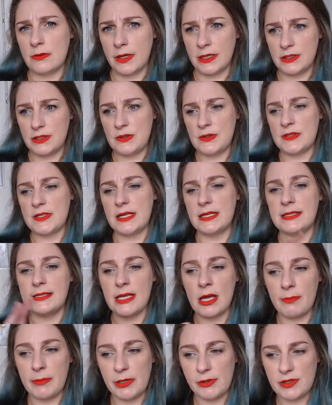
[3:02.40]
they do say
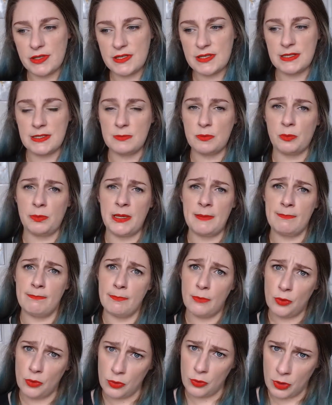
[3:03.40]
some illnesses will be
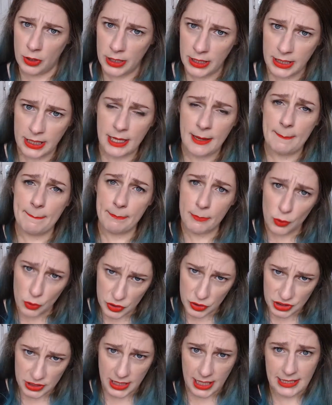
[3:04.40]
more
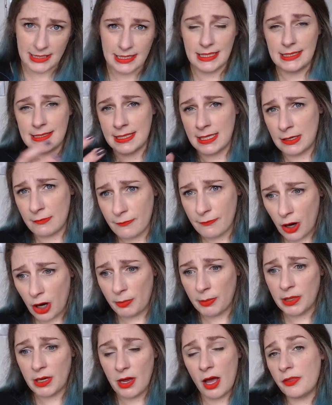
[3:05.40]
genetics than
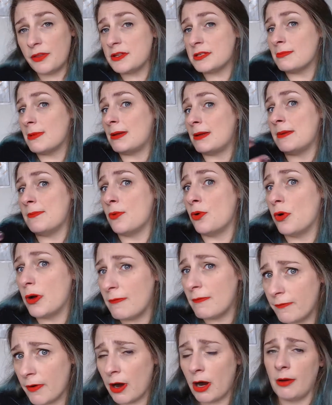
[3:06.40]
environment, others may be more
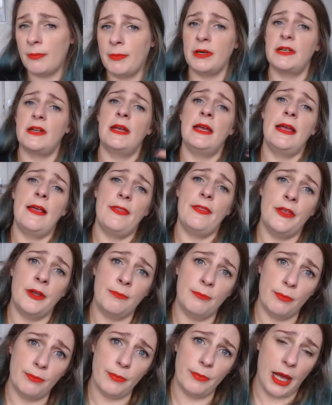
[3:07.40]
environment
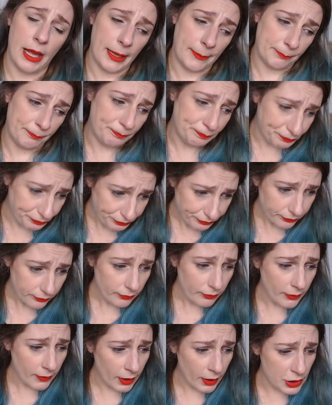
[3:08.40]
than
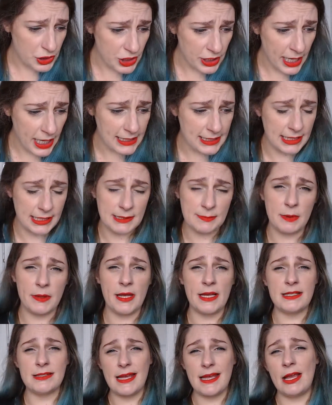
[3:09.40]
genetics, but
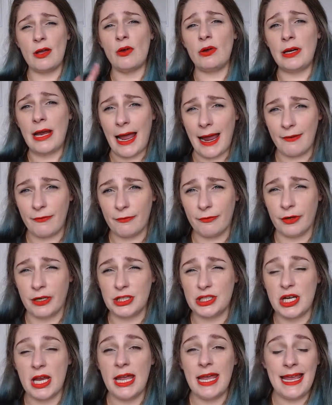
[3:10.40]
they say on
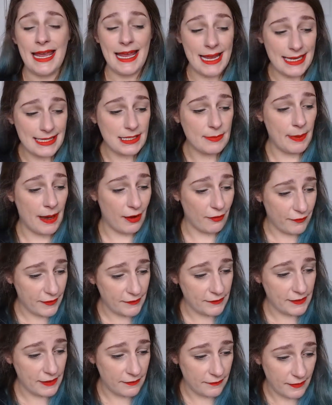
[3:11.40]
average it's about
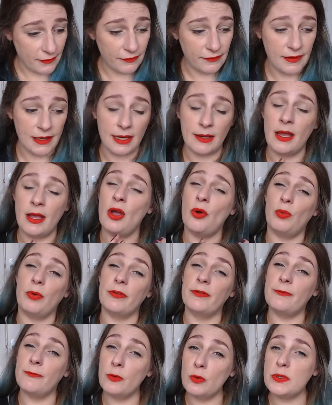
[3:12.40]
50-50, with
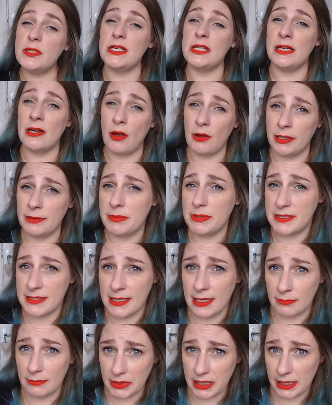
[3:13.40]

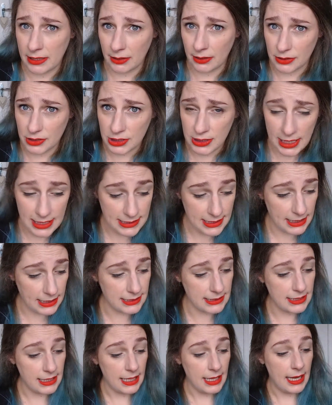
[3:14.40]
49% being our
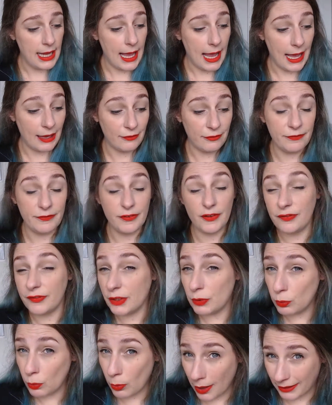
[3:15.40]
genetics and
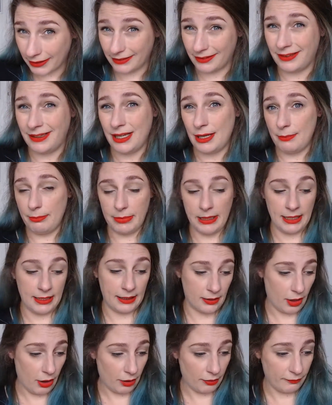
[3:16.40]
51 being
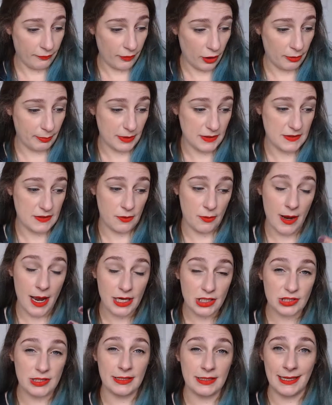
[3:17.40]
our environment. So
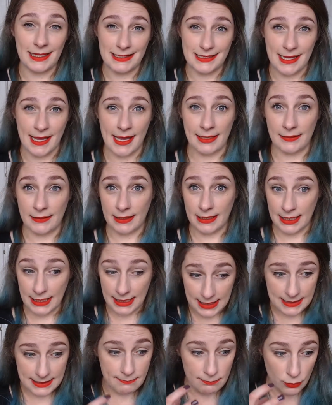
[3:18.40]
actually they're saying that it
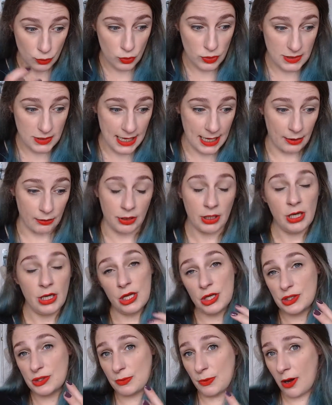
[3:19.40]
is more down
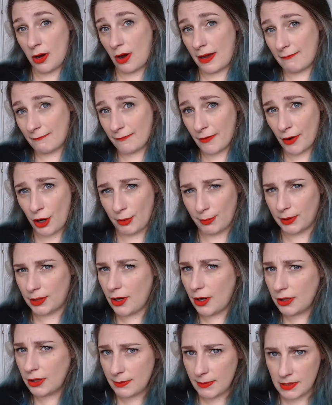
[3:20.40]
to our environment,
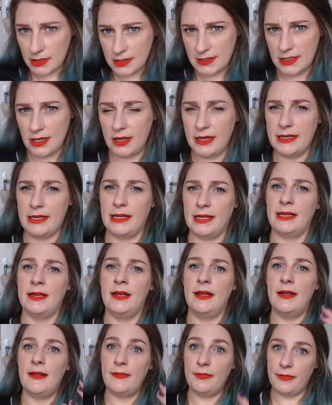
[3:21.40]
only by slightly,
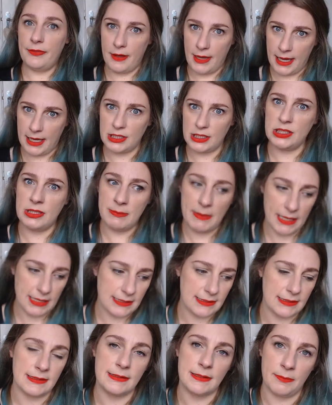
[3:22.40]
that actually makes
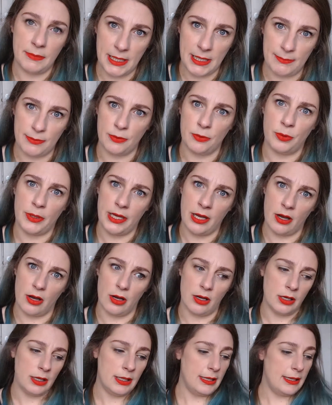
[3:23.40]
us the people we are.